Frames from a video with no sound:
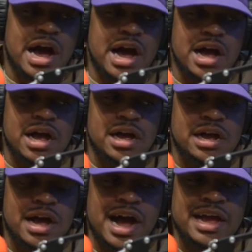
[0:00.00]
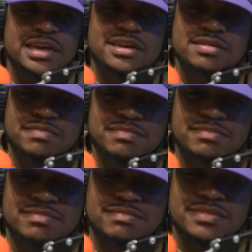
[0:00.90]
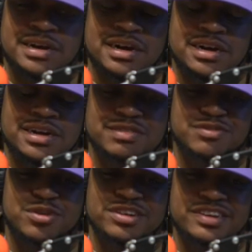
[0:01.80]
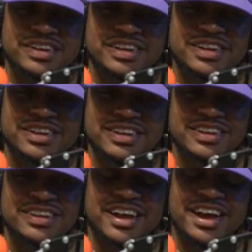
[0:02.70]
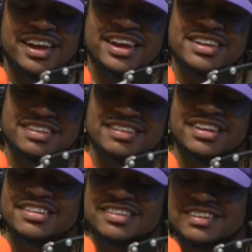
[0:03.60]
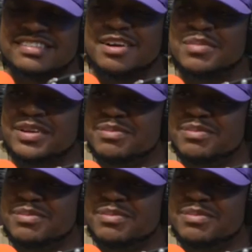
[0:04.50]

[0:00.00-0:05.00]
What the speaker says: I am. Unfortunately, I hate this election that's coming up.